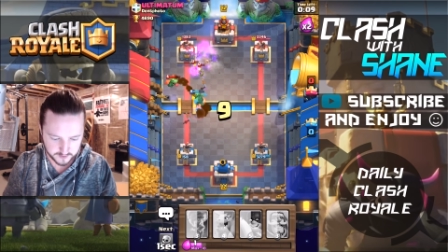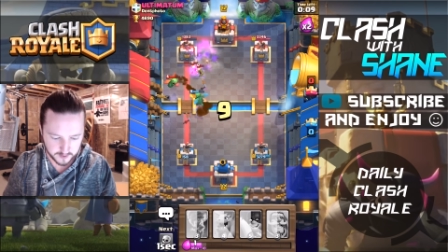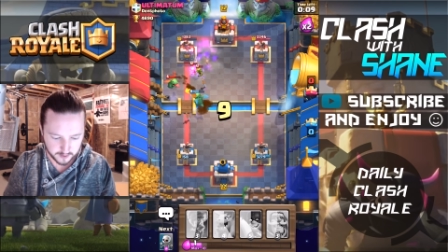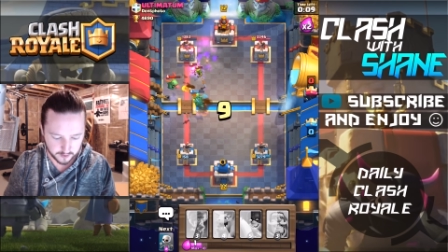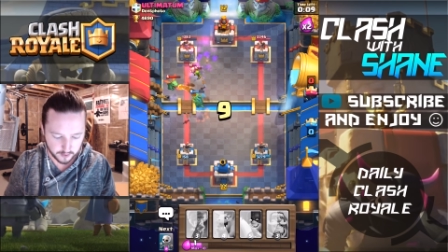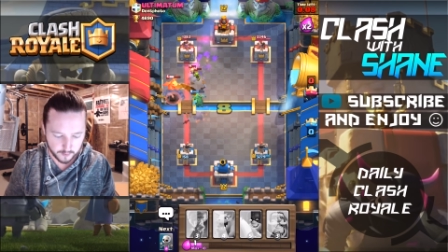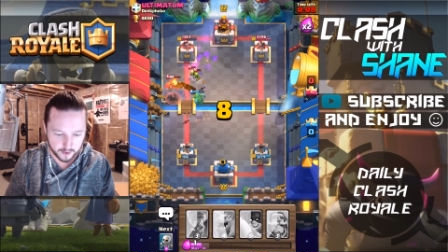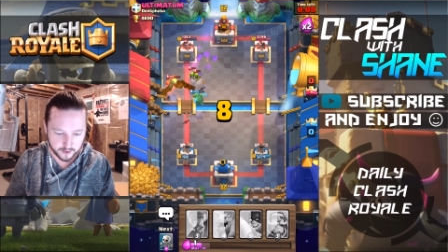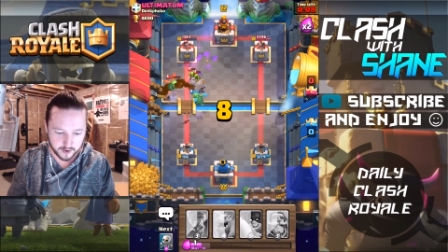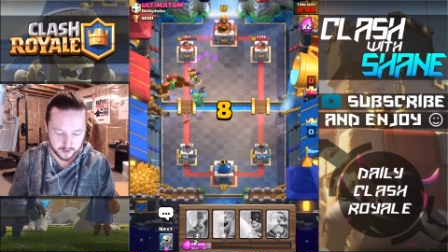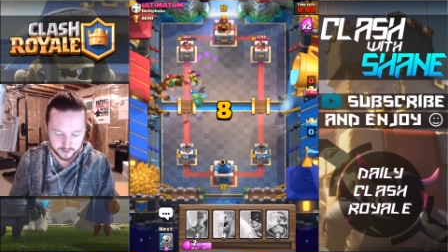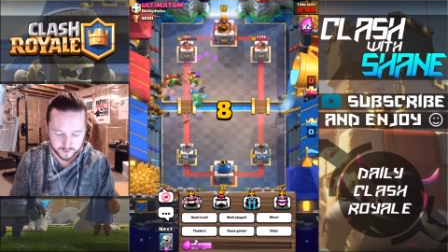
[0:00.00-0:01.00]
No more
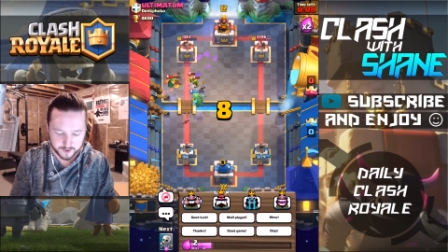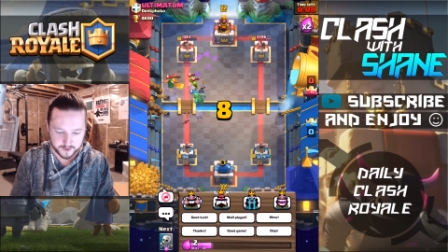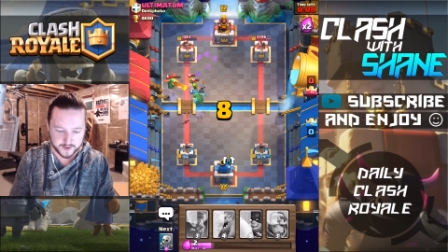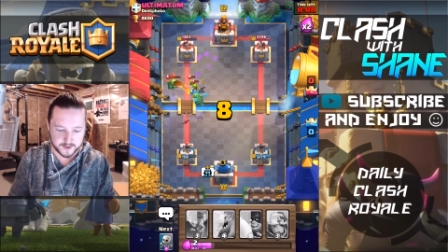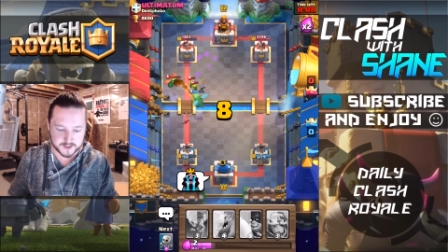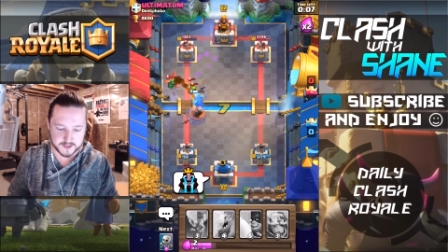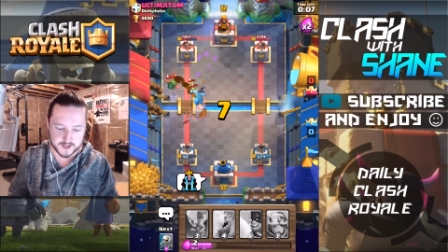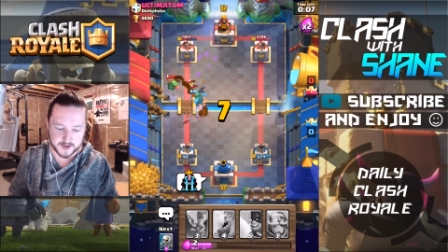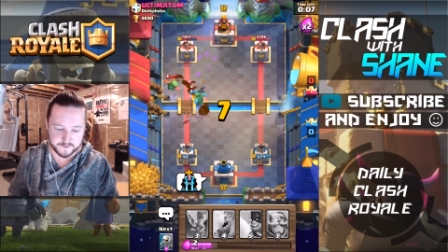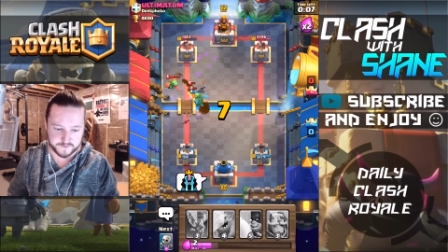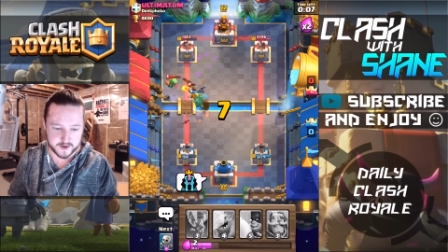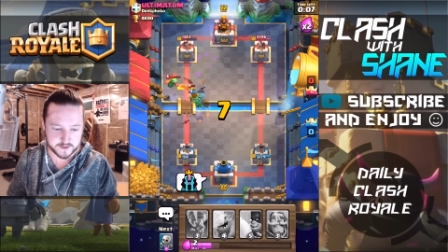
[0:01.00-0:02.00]
Hog Rider hits.
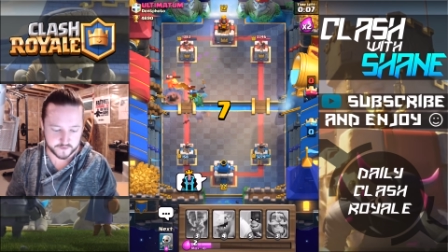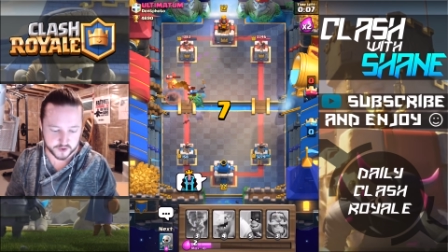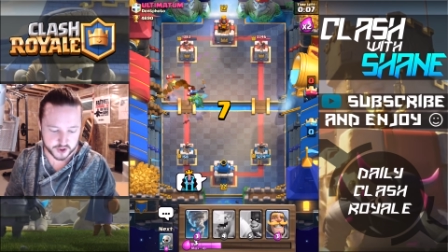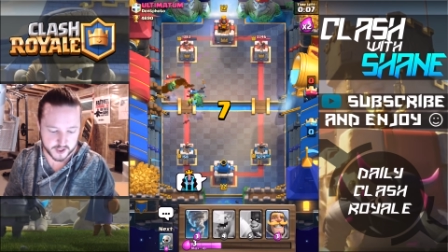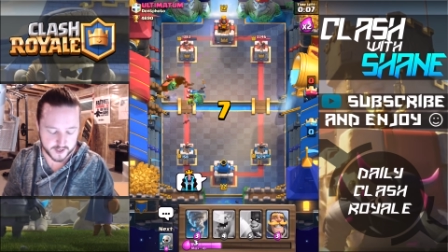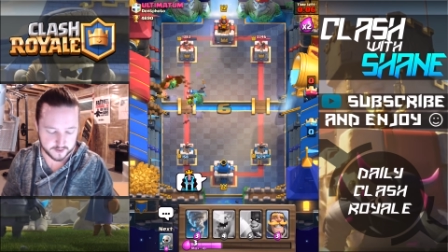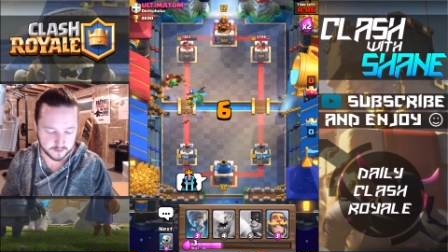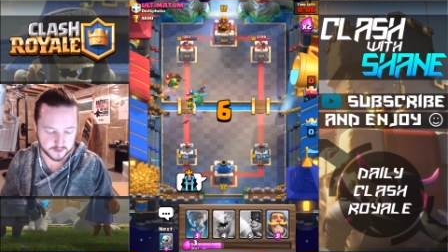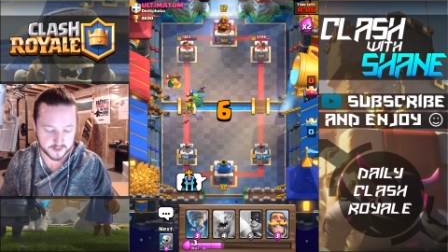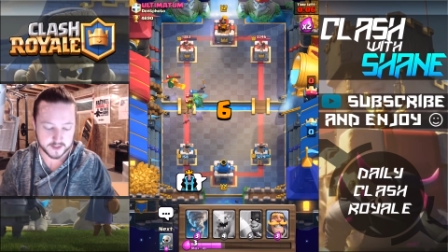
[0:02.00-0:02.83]
Sad face for Shane.